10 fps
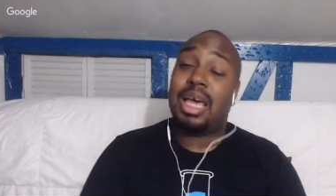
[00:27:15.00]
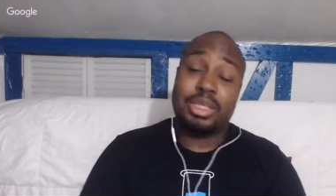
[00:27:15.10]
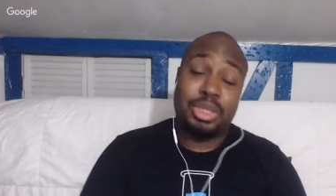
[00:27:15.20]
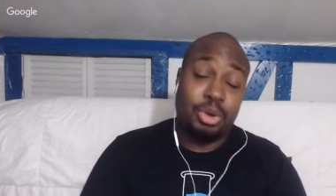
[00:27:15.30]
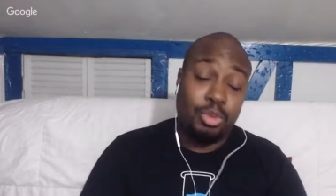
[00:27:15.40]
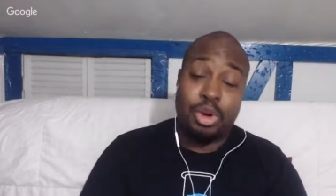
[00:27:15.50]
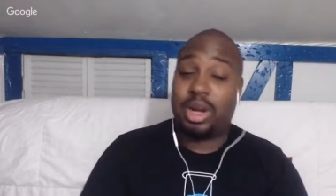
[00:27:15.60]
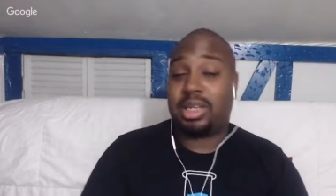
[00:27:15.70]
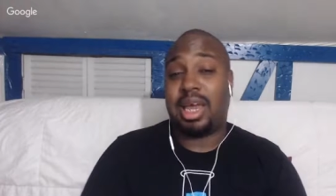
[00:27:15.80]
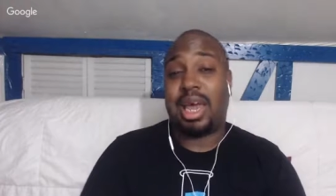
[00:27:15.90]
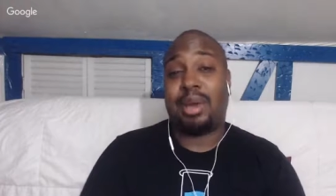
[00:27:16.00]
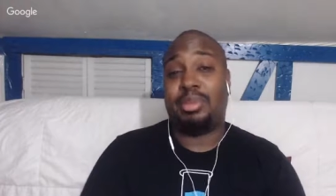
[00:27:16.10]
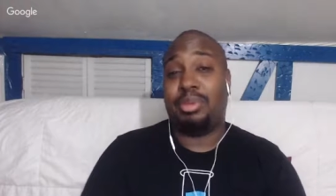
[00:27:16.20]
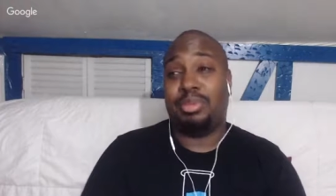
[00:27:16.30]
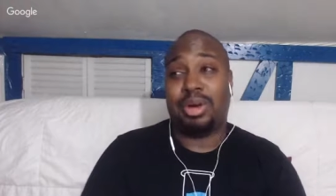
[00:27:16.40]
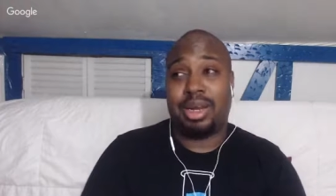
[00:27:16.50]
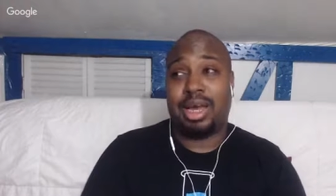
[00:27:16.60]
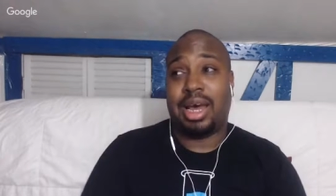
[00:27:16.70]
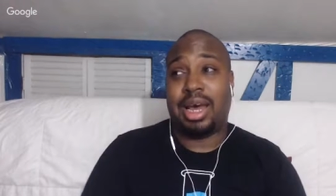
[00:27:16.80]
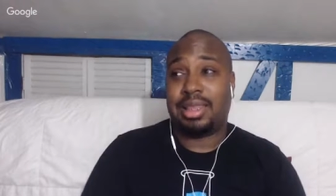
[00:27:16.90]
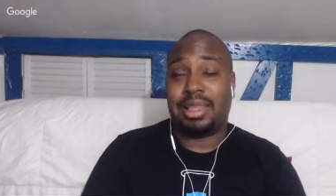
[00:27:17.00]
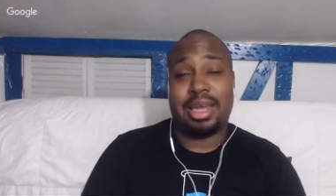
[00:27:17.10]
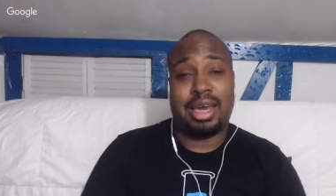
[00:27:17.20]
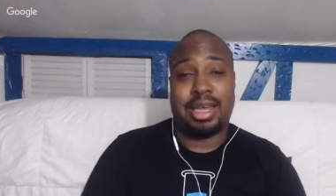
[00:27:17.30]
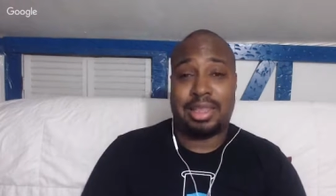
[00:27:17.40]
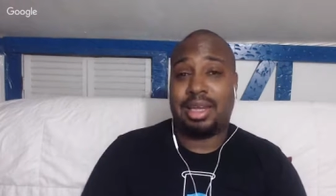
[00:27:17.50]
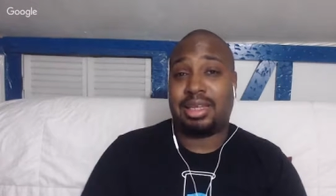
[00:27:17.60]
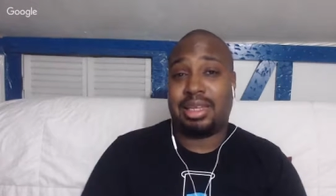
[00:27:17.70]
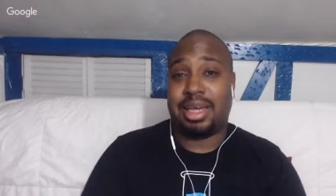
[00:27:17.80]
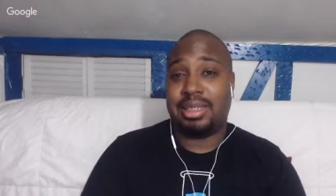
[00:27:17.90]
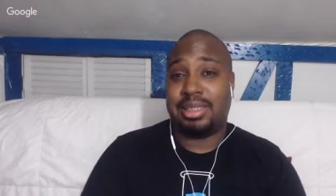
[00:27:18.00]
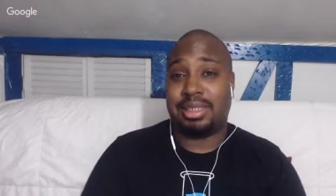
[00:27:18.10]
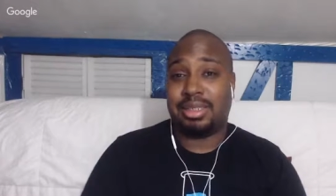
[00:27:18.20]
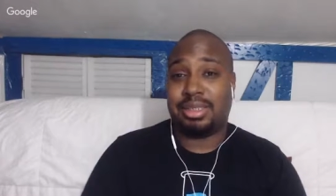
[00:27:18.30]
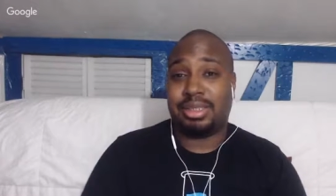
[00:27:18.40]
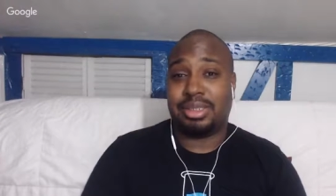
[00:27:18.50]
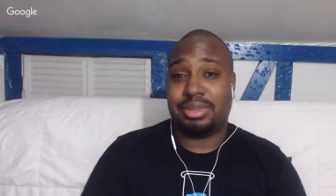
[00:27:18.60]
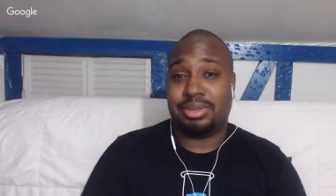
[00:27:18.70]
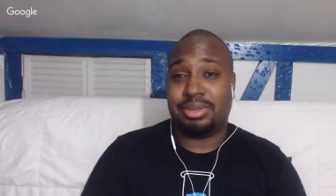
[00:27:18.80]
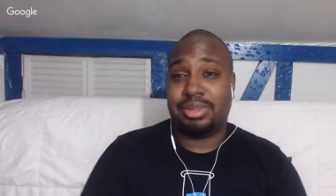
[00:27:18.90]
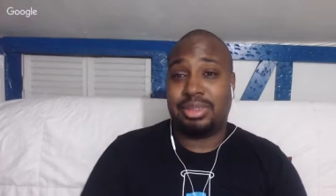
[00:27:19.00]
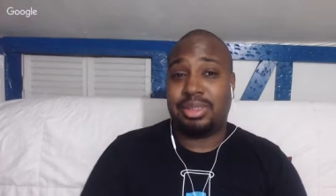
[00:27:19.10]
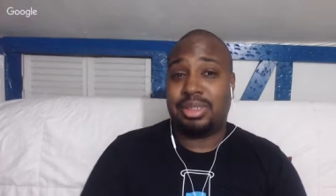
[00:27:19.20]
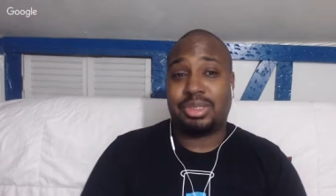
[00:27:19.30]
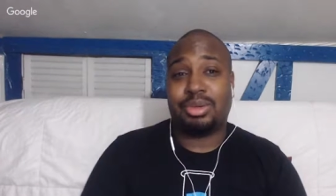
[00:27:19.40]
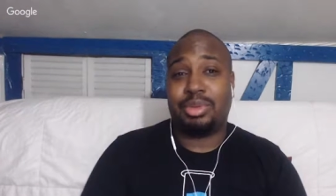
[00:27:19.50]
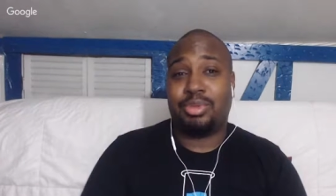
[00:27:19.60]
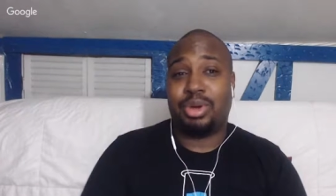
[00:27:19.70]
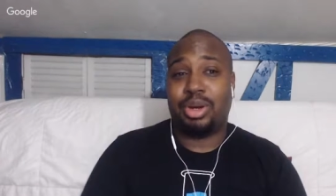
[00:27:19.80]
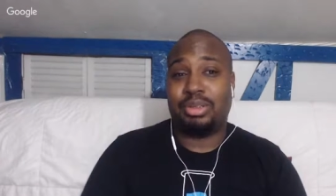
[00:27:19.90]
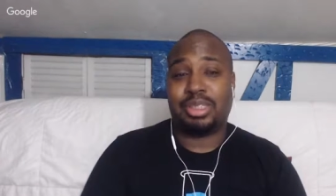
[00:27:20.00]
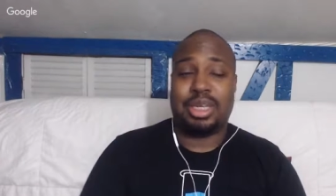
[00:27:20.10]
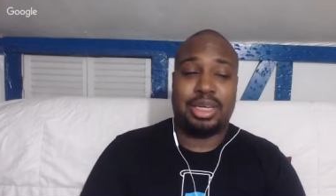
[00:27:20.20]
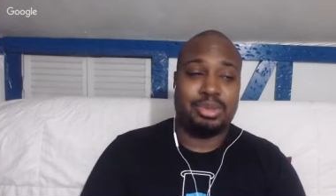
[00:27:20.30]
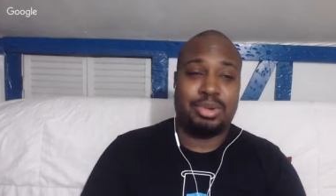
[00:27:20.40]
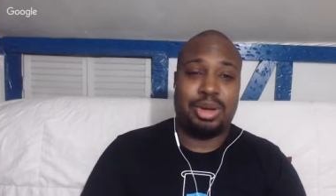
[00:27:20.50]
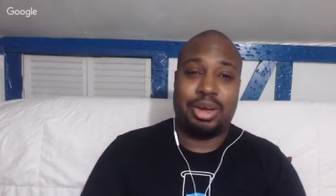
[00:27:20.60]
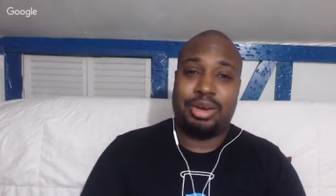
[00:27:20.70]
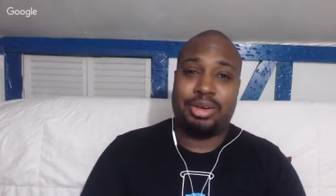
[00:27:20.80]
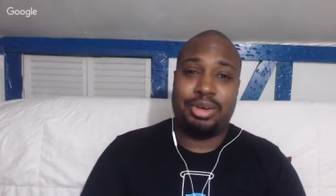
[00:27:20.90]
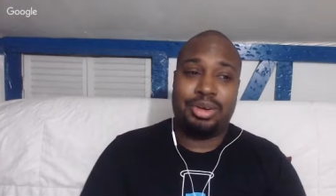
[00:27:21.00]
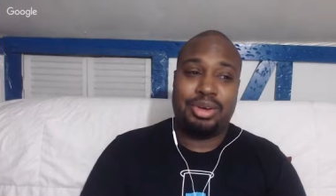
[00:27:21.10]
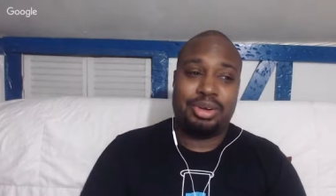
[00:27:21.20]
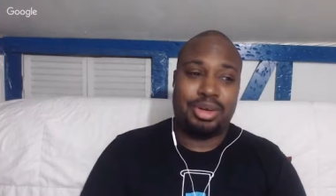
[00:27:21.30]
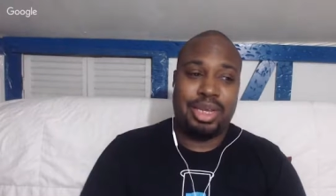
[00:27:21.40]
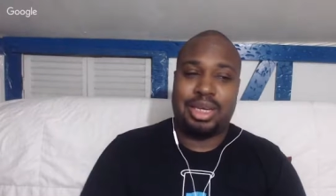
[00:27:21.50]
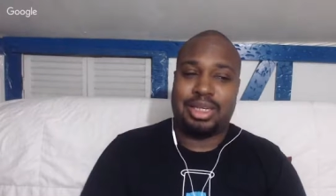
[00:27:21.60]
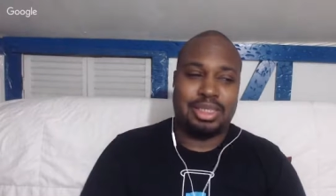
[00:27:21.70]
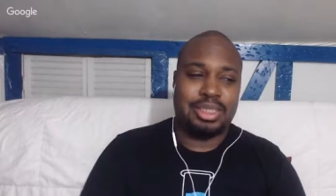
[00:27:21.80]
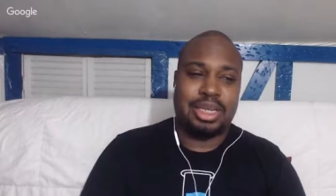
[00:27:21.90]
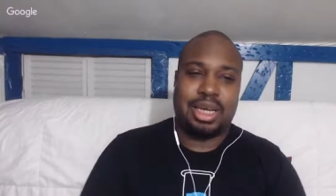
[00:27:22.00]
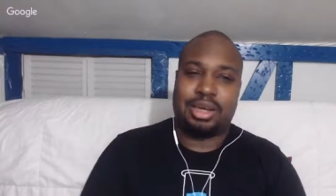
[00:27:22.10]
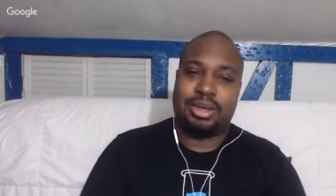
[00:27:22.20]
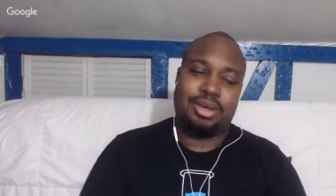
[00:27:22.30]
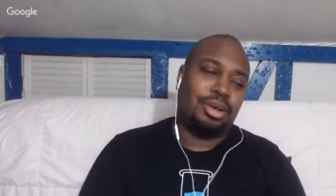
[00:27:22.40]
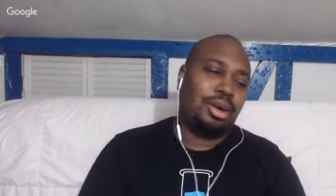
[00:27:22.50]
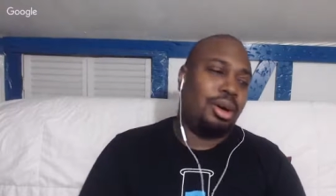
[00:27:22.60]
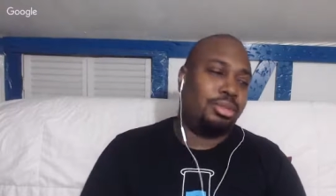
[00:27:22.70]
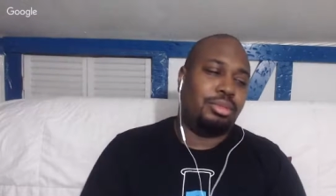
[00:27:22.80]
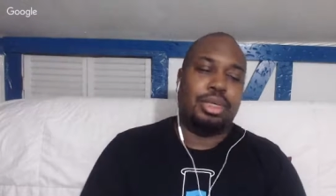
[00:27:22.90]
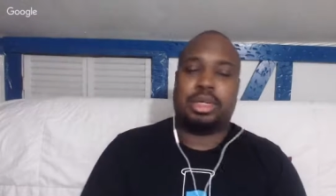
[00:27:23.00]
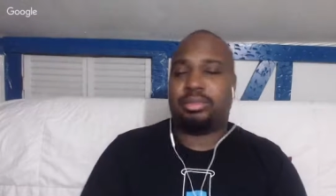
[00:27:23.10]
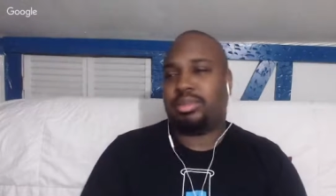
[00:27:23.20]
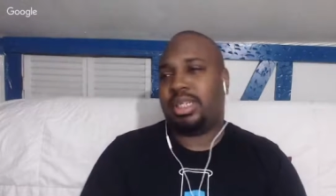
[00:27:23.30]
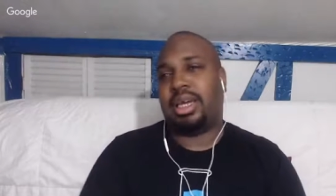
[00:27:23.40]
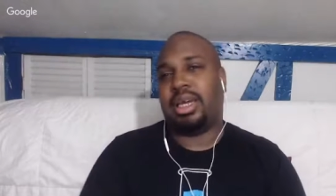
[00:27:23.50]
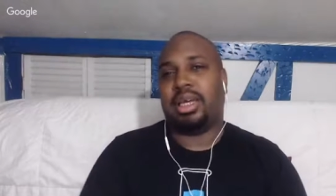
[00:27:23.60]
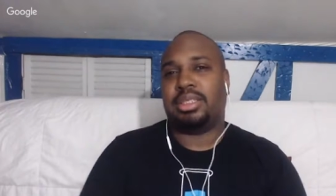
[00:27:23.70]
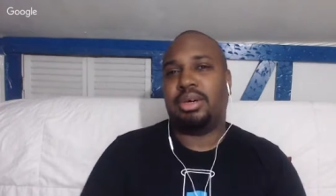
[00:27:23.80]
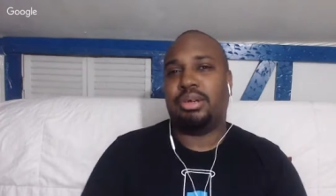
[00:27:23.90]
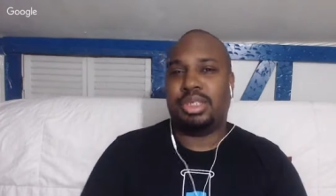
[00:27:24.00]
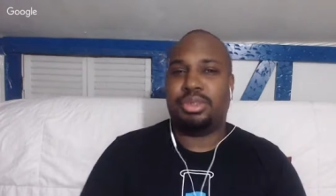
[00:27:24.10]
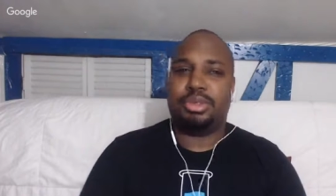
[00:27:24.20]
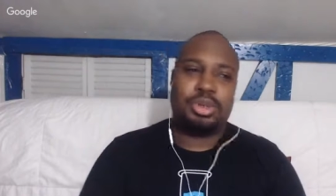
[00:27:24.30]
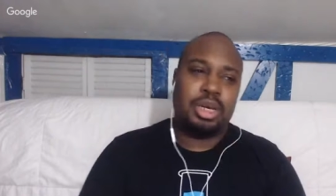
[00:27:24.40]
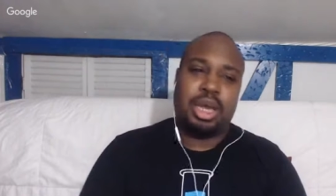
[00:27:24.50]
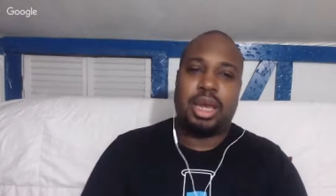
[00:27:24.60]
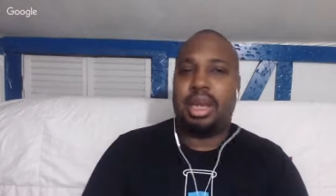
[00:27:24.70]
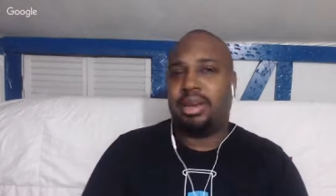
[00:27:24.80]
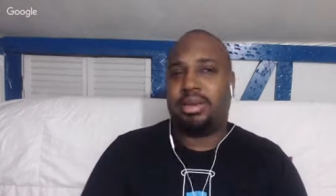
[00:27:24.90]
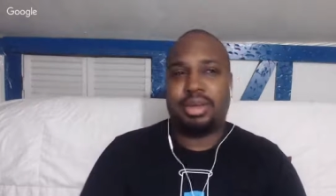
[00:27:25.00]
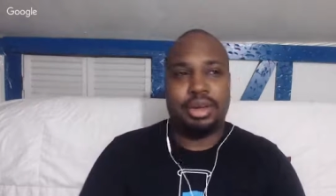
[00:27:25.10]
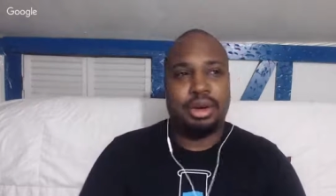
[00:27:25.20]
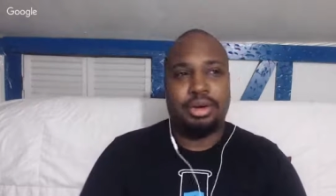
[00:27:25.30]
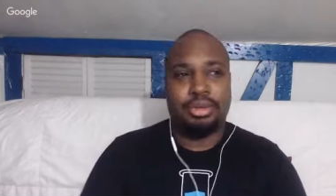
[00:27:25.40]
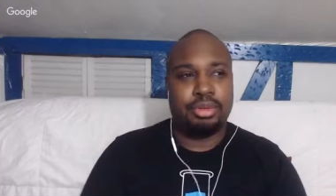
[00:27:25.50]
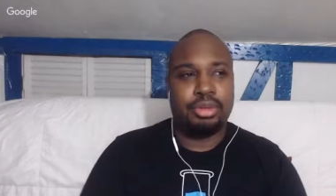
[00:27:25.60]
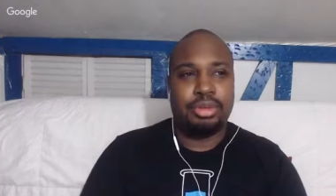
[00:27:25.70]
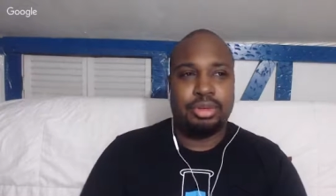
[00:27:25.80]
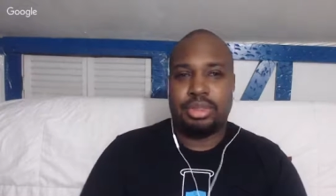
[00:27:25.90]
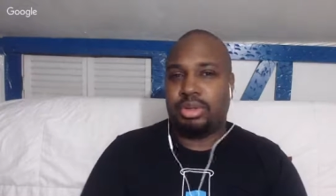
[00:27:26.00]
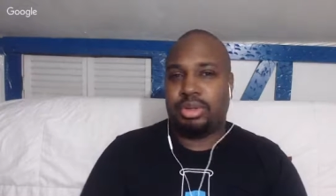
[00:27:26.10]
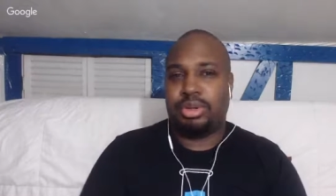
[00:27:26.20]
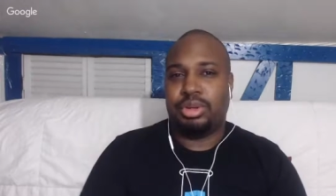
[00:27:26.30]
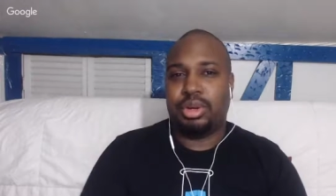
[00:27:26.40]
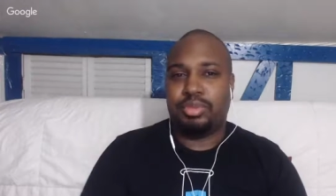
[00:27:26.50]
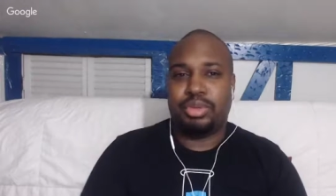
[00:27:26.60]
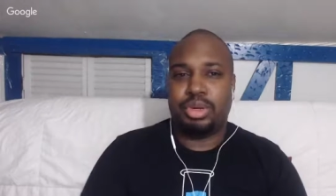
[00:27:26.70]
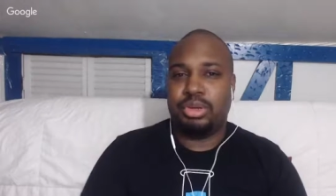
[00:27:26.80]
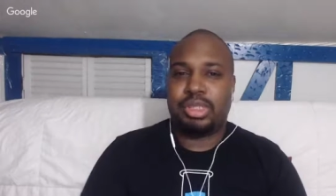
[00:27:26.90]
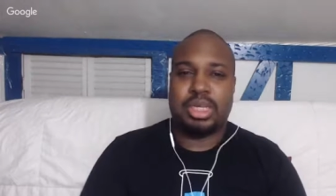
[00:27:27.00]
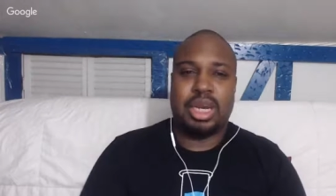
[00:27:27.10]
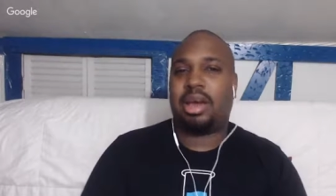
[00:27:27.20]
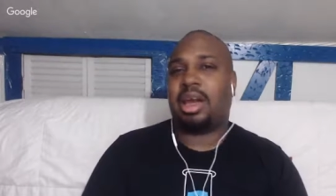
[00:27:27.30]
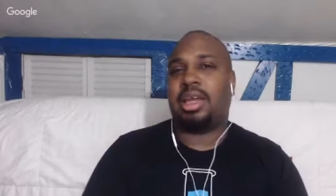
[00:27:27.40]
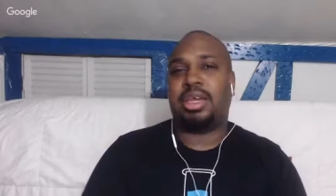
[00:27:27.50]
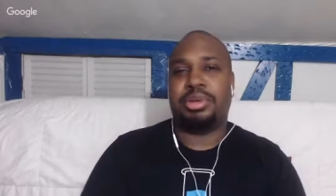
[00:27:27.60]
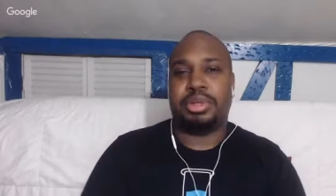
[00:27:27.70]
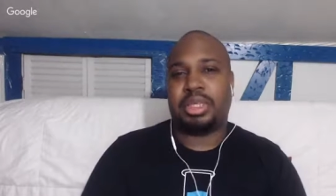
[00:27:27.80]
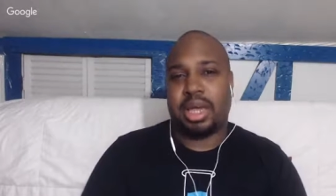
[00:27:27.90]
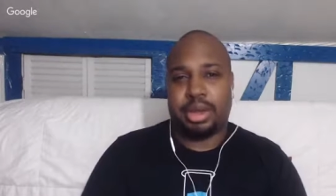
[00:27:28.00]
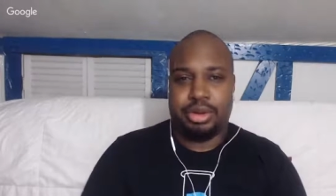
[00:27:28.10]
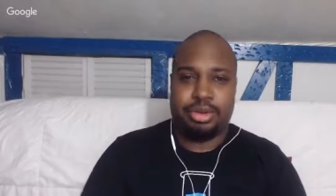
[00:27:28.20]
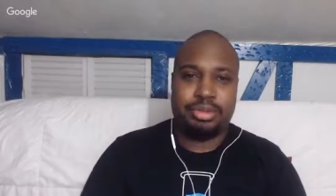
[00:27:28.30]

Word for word: Don't mm. want it to happen, but I think I think that is you know it's going to be one of those things where Negan is like, "Oh, look, see, I told you, and you know, you you didn't produce, and now I got to kill your tiger."